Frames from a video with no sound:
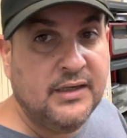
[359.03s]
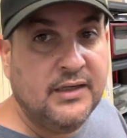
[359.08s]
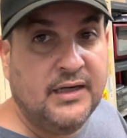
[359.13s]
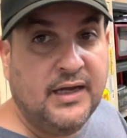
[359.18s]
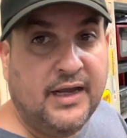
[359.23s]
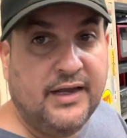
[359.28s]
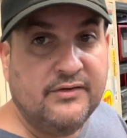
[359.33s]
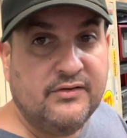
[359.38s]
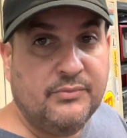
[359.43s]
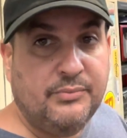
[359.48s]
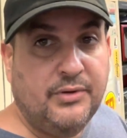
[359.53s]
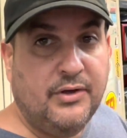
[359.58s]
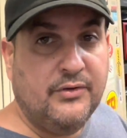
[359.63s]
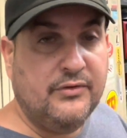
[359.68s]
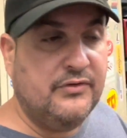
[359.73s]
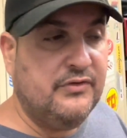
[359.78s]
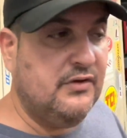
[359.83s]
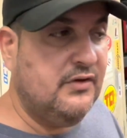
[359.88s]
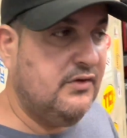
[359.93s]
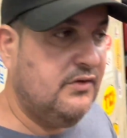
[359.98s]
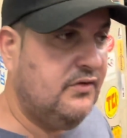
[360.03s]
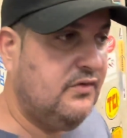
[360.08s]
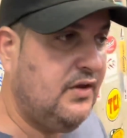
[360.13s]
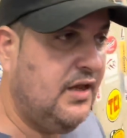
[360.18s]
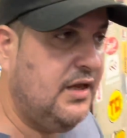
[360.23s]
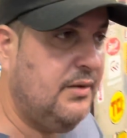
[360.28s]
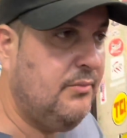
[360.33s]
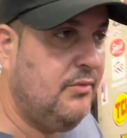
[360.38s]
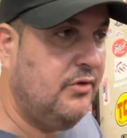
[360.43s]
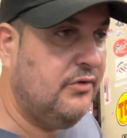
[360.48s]
as opposed to the
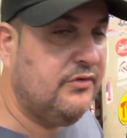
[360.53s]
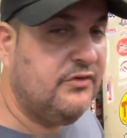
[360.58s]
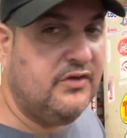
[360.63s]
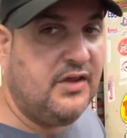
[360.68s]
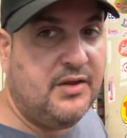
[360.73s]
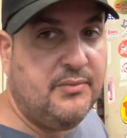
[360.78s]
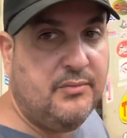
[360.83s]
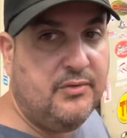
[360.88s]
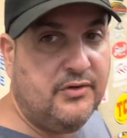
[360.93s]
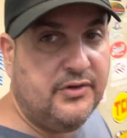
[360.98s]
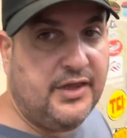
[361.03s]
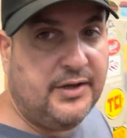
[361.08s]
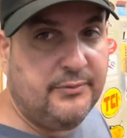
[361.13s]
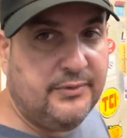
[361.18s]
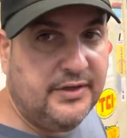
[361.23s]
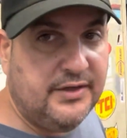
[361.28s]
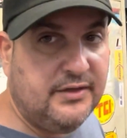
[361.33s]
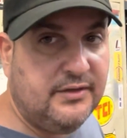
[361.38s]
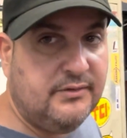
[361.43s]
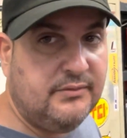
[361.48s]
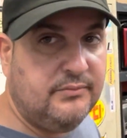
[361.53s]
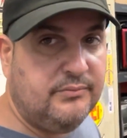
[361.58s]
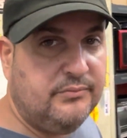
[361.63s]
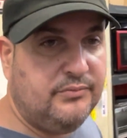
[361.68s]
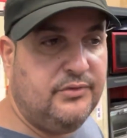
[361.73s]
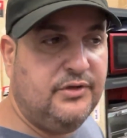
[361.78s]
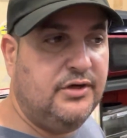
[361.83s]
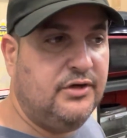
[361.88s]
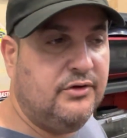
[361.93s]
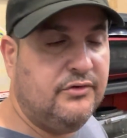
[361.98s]
same old that we,
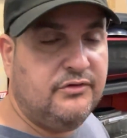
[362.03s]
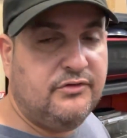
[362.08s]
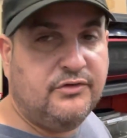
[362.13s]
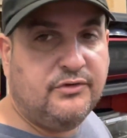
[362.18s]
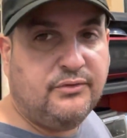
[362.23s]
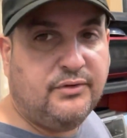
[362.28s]
you know, do